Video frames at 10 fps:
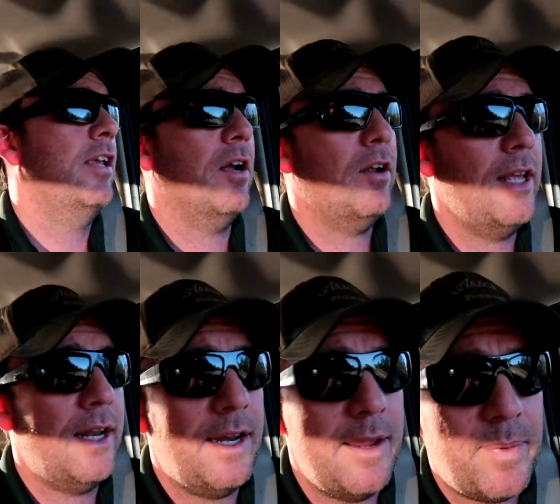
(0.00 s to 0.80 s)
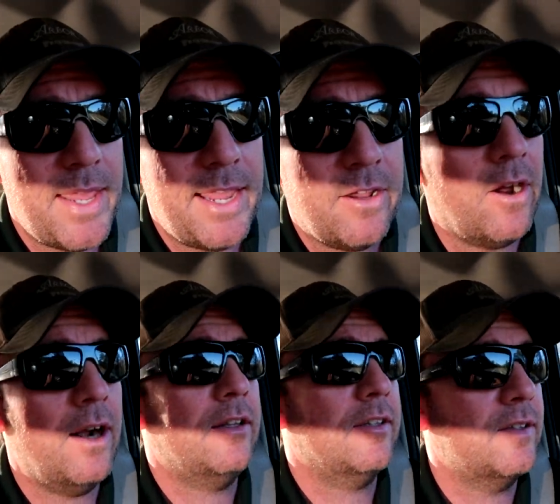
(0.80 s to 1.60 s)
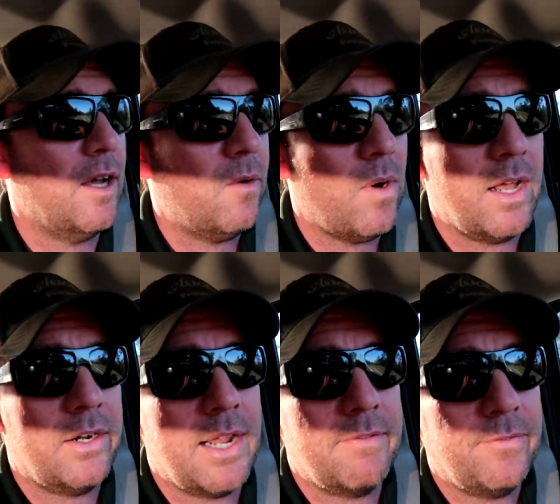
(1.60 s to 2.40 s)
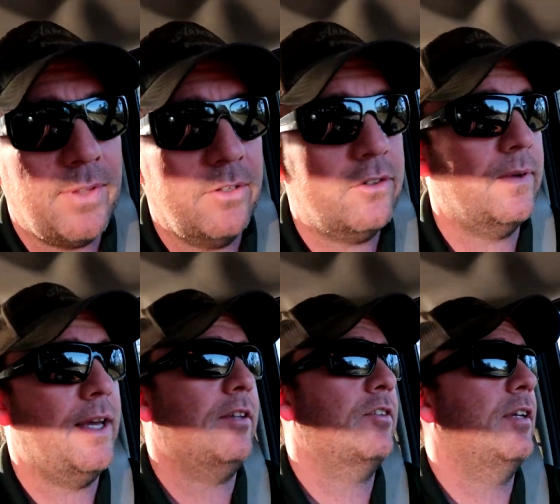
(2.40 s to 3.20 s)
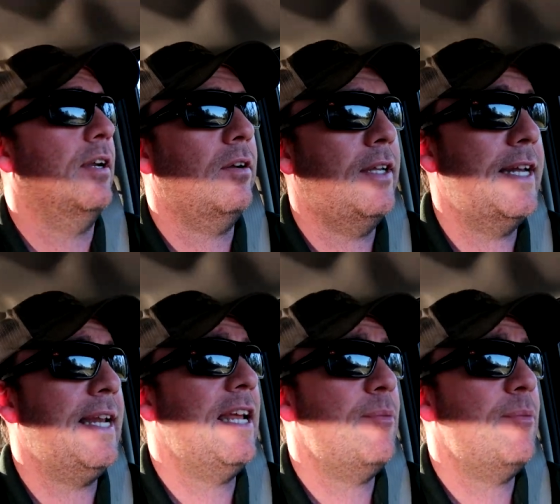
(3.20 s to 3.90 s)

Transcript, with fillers: You don't need an EPA card to suck water out of a float switch. You don't need an